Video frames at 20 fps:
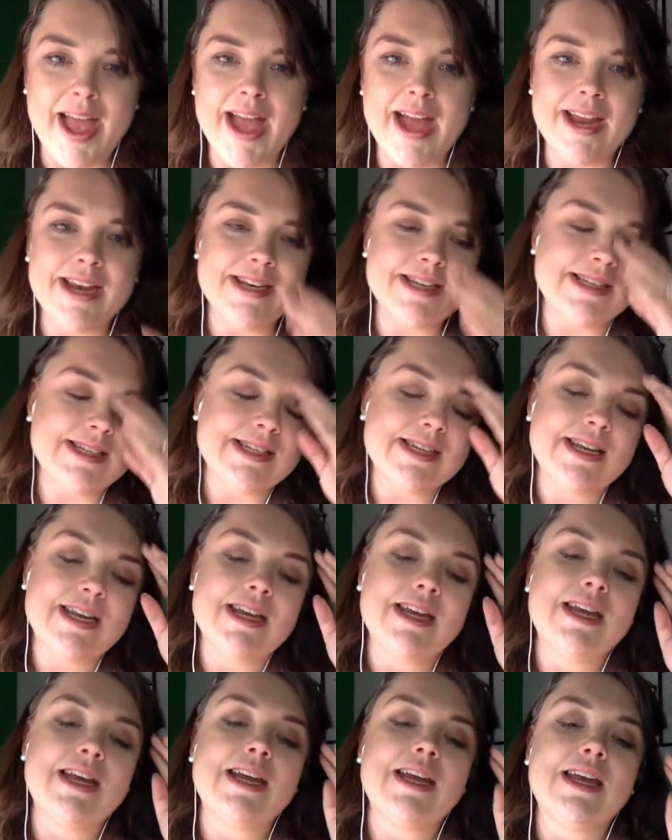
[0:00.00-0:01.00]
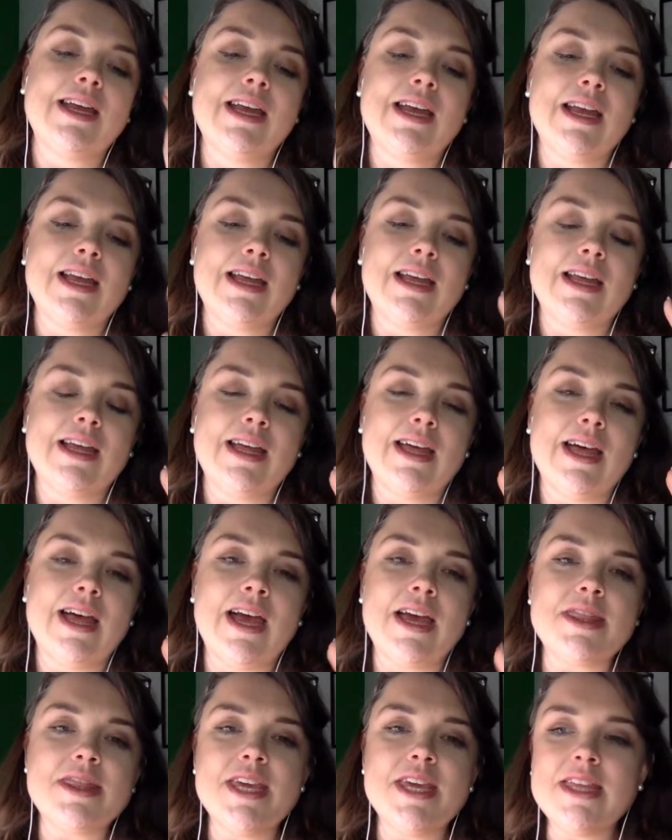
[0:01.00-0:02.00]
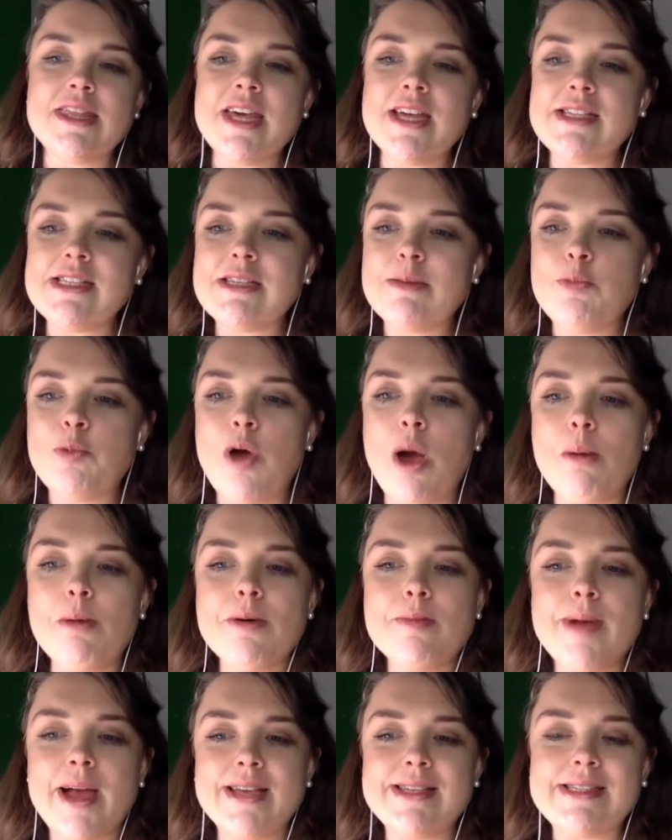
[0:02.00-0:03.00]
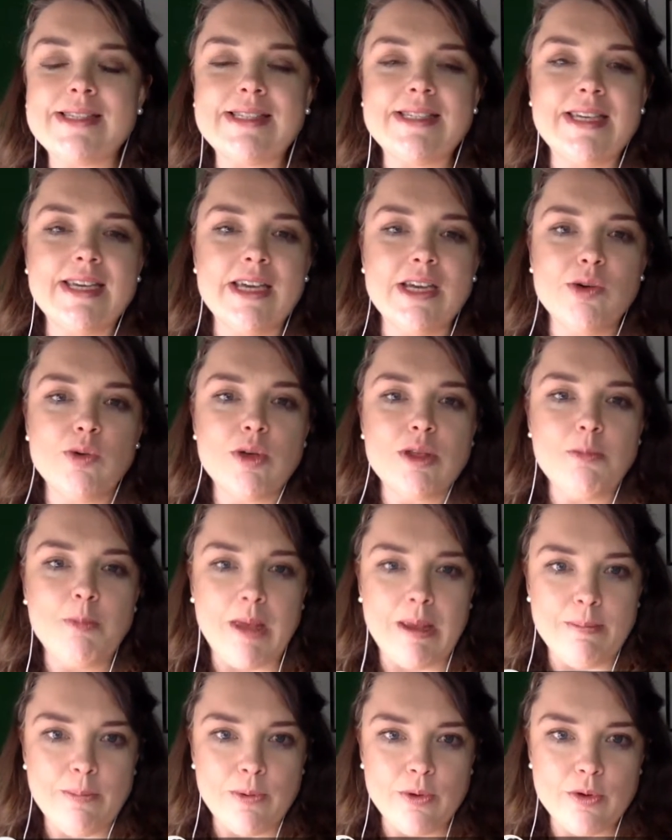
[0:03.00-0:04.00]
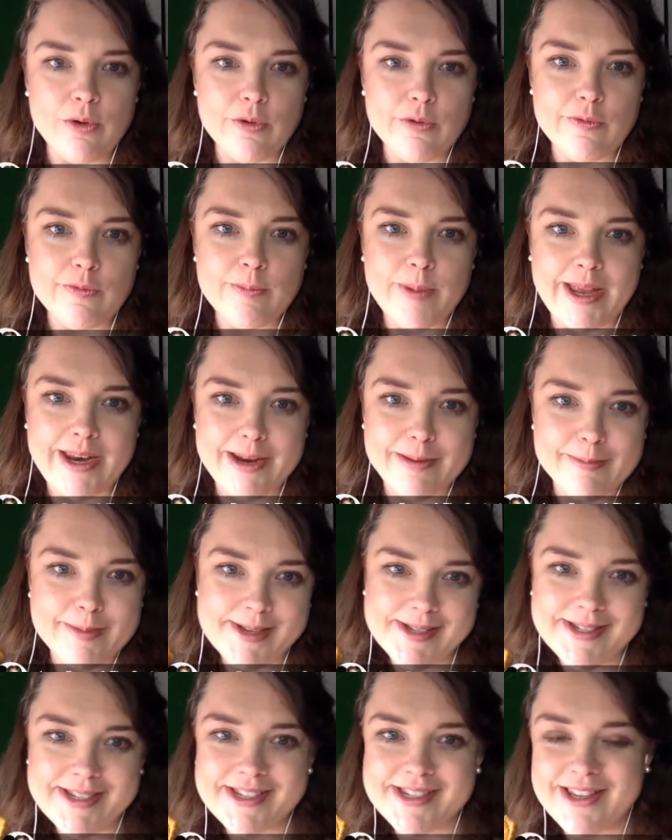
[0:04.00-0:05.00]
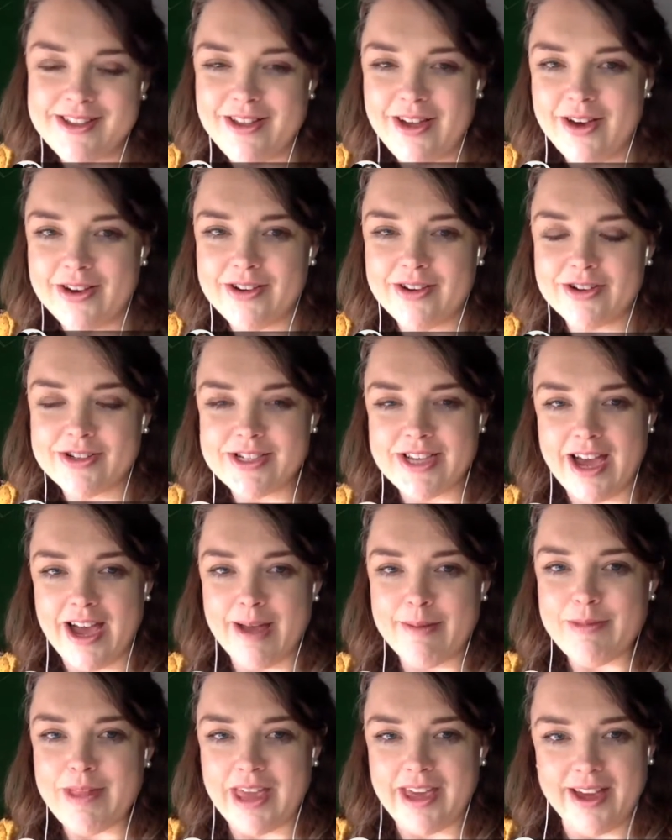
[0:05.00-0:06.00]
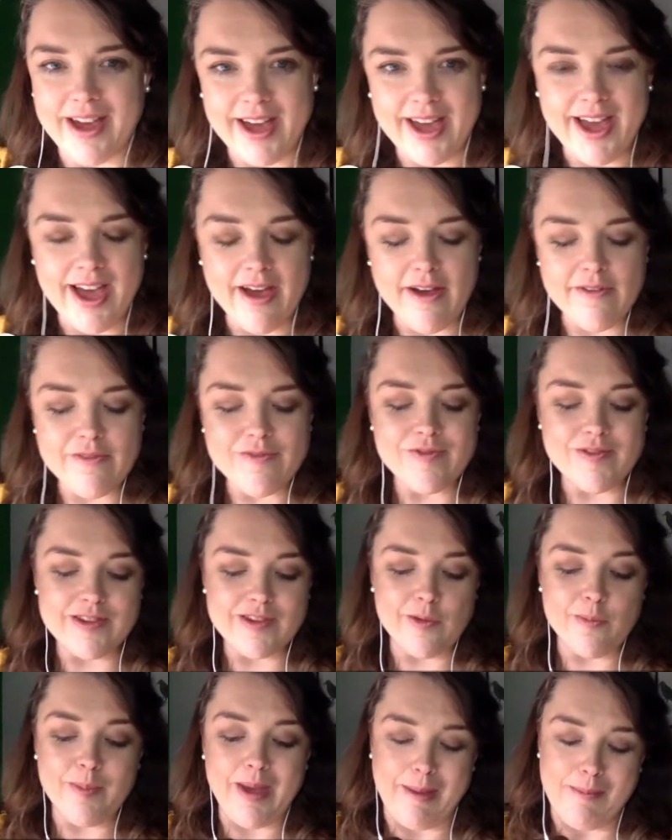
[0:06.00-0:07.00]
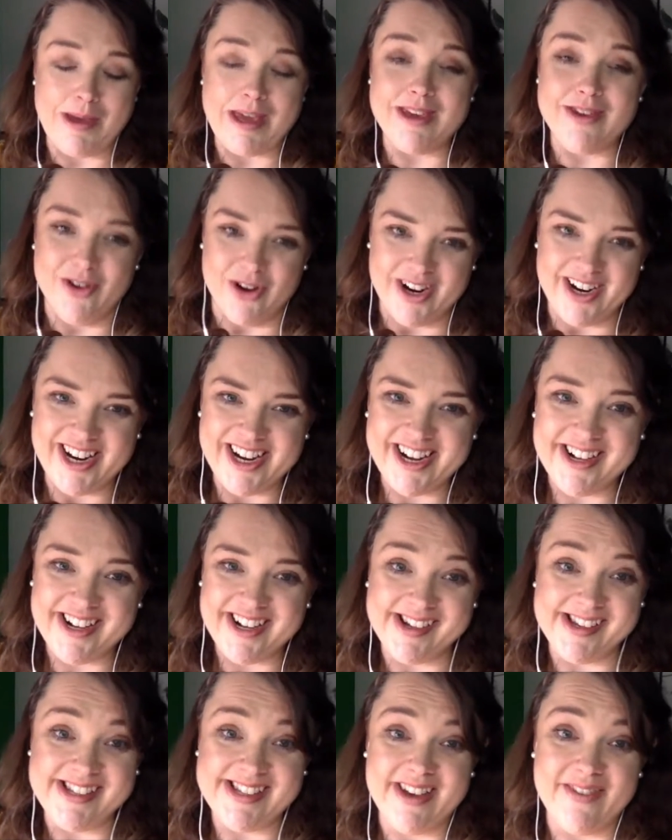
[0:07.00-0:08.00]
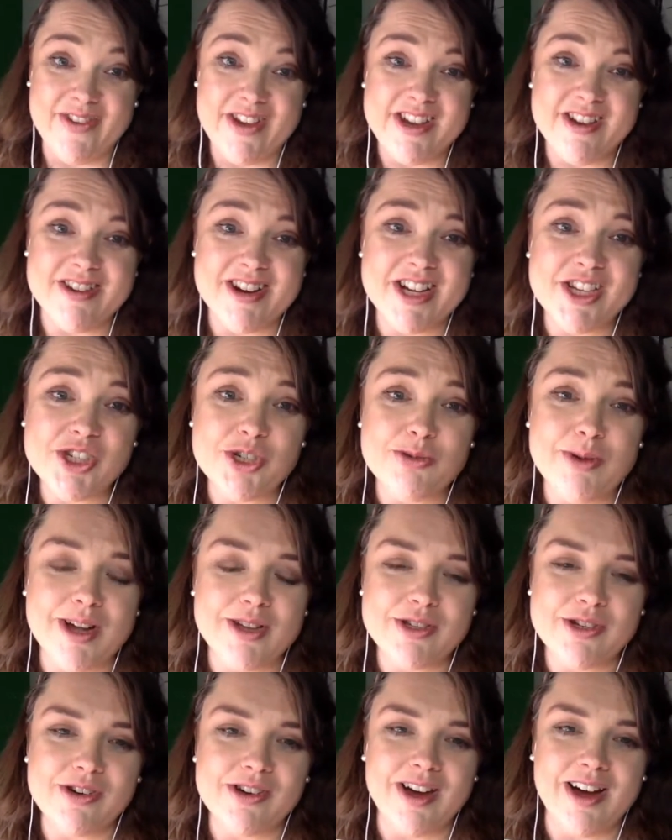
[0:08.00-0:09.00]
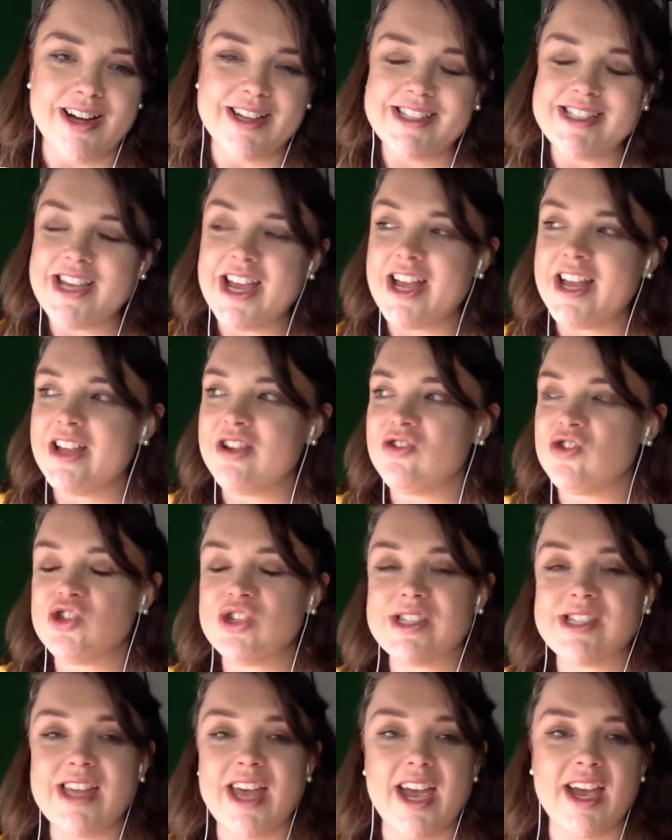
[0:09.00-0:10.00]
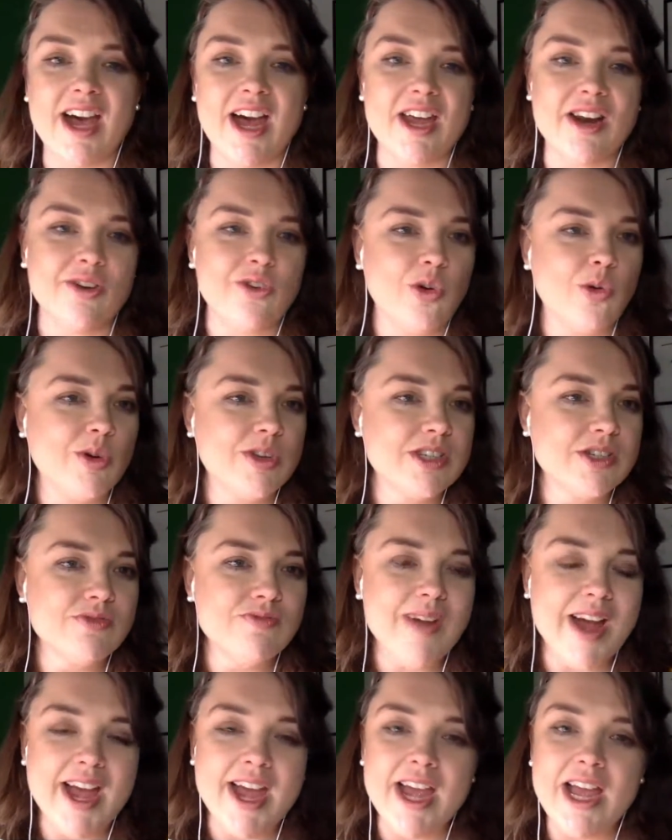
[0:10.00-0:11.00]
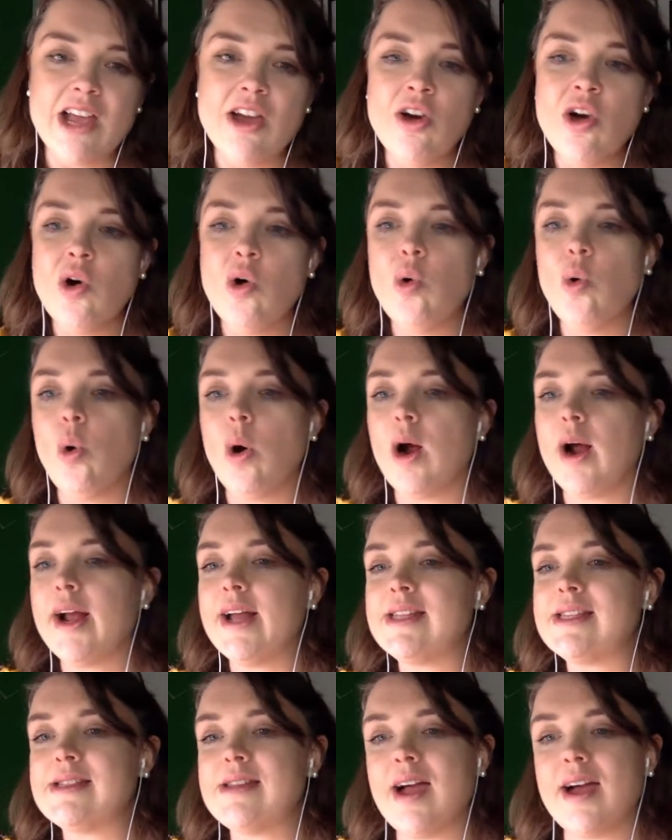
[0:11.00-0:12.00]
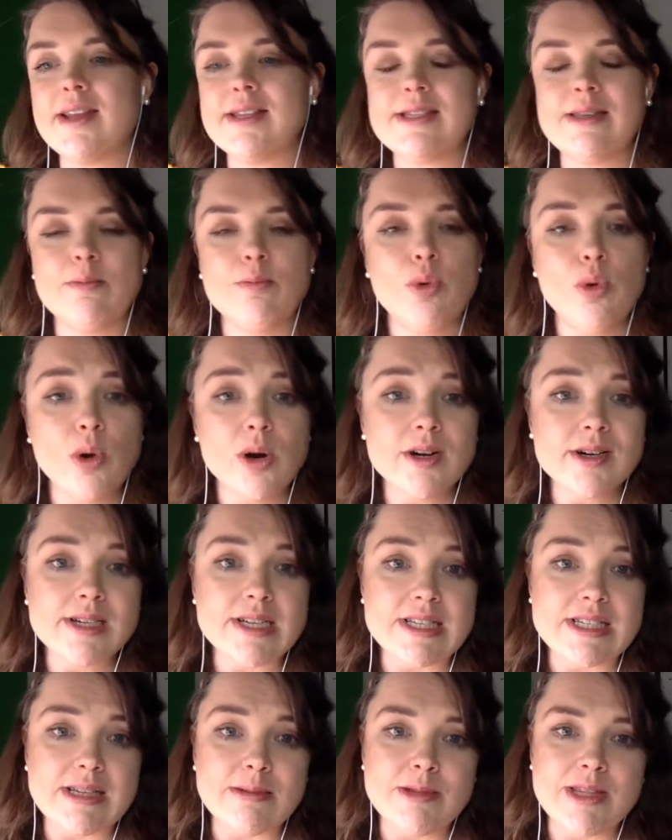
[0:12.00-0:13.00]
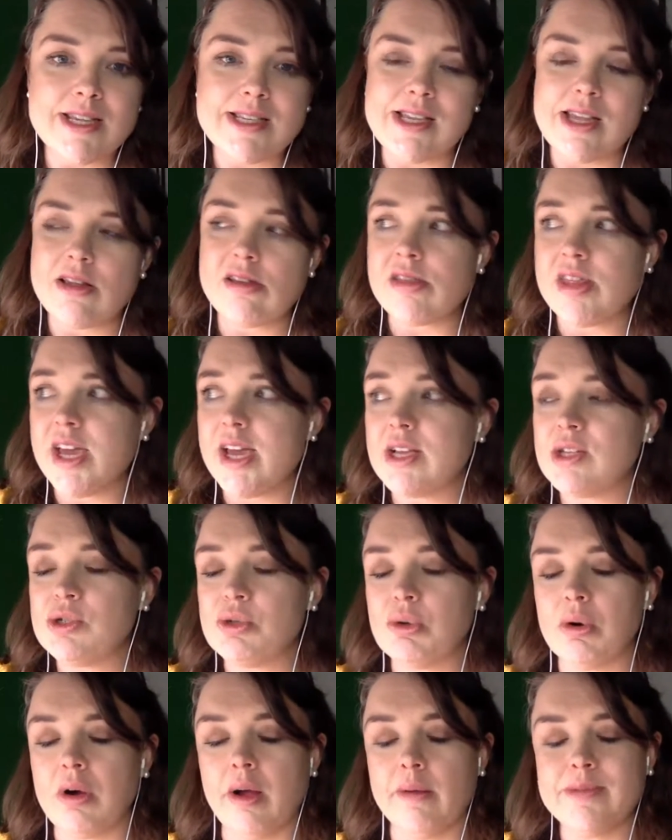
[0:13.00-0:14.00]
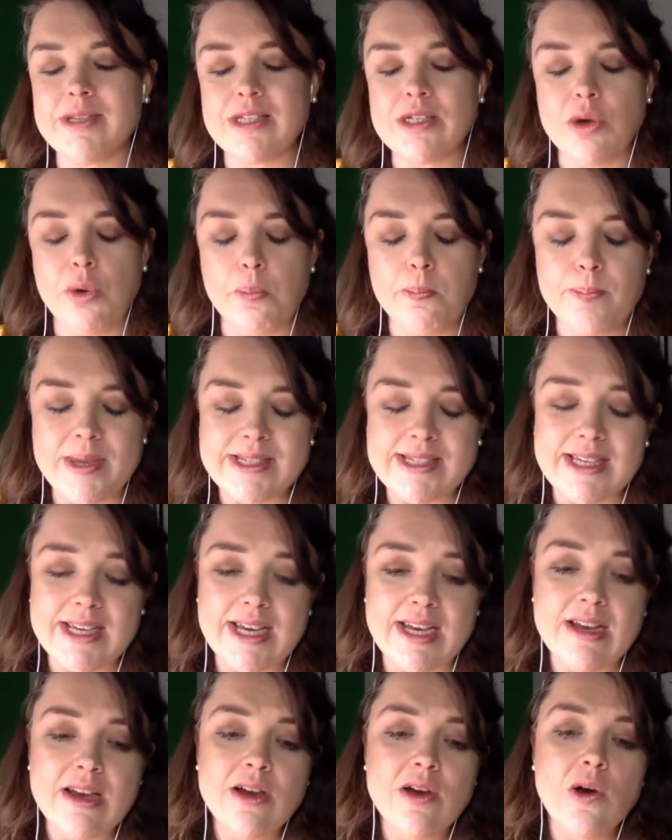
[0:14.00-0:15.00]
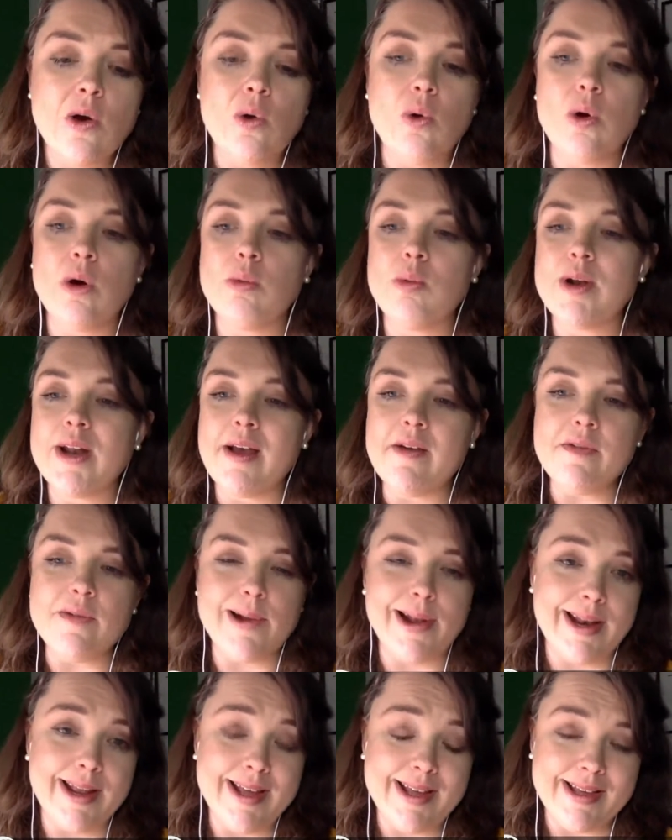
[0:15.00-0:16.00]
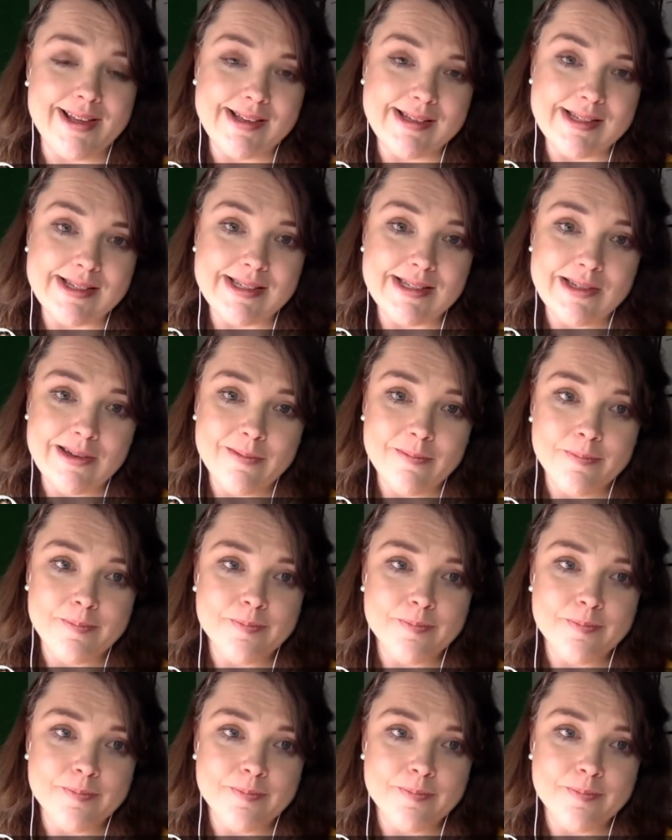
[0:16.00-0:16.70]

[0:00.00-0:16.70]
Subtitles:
And I think that's a problem I see with people who've been in business a longer time, like I have. So maybe you're getting the 7-year itch around your content and you're just like, I don't know what to write, or it's not as important as some of these other things, or I'm so busy, or whatever it is.